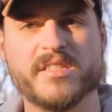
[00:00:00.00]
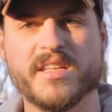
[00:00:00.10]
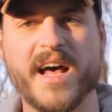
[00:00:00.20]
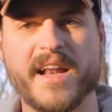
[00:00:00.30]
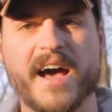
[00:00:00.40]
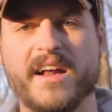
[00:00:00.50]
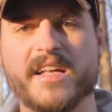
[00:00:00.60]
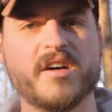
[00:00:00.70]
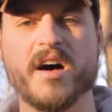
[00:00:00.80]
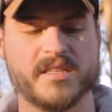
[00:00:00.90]
slide out, and
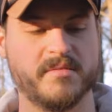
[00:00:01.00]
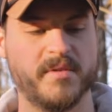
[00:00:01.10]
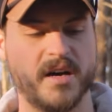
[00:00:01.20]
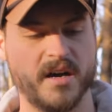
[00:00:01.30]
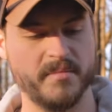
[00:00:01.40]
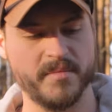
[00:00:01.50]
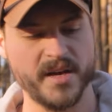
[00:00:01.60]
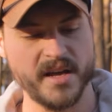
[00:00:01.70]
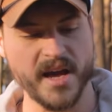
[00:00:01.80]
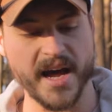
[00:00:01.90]
it's awesome.
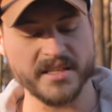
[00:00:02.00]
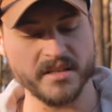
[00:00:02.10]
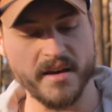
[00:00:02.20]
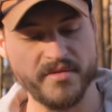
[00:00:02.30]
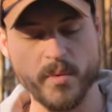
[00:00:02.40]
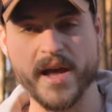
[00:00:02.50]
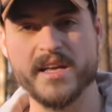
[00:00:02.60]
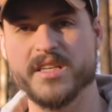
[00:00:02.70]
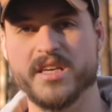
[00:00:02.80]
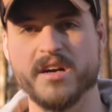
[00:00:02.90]
I just love the way
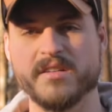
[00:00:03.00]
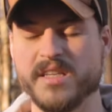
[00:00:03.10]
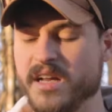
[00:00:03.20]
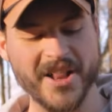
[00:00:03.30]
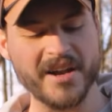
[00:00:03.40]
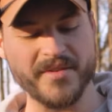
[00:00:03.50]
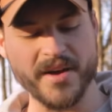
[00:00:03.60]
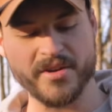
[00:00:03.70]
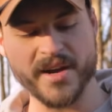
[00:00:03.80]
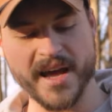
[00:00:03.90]
it secures A lot of
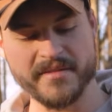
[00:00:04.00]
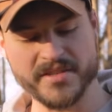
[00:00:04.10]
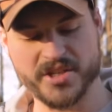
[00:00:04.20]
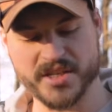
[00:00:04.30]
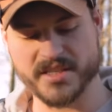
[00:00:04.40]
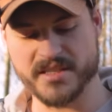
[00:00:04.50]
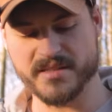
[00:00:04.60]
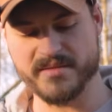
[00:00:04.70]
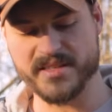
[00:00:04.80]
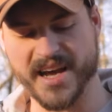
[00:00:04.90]
other knives just
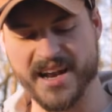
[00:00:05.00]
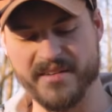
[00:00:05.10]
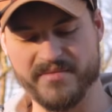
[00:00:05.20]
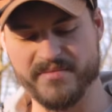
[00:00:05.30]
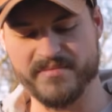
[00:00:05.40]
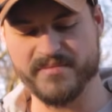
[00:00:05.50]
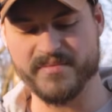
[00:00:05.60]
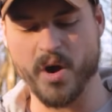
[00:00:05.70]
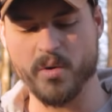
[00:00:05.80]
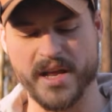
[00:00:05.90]
kind of
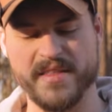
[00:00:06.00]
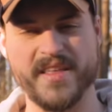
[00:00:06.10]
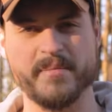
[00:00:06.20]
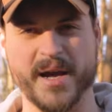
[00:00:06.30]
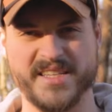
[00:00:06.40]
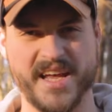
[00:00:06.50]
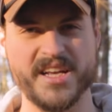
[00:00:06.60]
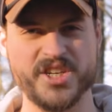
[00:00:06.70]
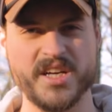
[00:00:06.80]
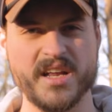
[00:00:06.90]
hold it in there by
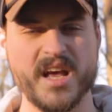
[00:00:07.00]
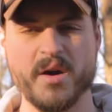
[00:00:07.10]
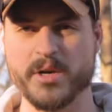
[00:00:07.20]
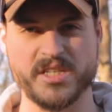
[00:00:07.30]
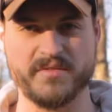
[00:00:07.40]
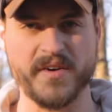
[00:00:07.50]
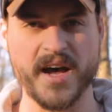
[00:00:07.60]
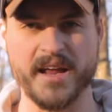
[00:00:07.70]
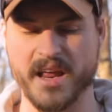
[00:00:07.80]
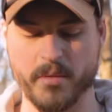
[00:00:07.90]
tension, which is
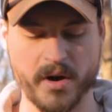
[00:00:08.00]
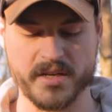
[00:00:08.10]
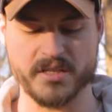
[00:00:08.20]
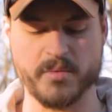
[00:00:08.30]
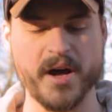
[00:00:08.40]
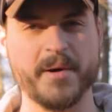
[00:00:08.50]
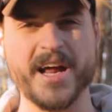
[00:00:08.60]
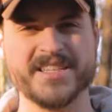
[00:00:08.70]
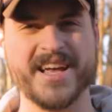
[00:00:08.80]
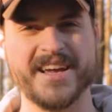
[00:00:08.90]
fine, it works as well, but
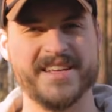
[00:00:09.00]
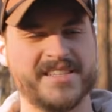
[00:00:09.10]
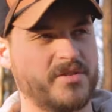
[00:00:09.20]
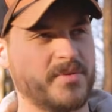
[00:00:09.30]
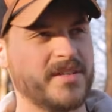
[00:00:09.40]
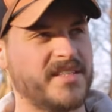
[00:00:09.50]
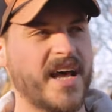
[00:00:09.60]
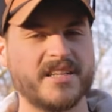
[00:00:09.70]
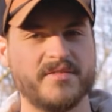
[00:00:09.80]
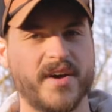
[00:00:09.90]
I just like this, and it's a real
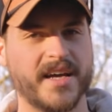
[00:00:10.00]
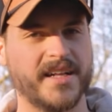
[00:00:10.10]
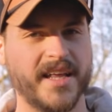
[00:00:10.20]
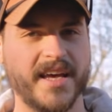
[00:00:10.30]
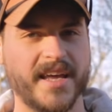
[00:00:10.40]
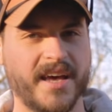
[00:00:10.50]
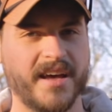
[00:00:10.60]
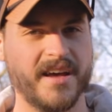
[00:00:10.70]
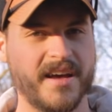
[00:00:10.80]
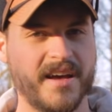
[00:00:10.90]
satisfying click.
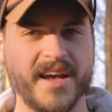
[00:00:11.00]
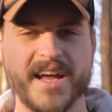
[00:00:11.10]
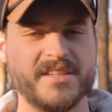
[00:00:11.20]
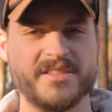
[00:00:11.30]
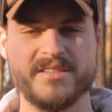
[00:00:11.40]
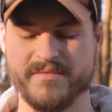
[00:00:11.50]
It's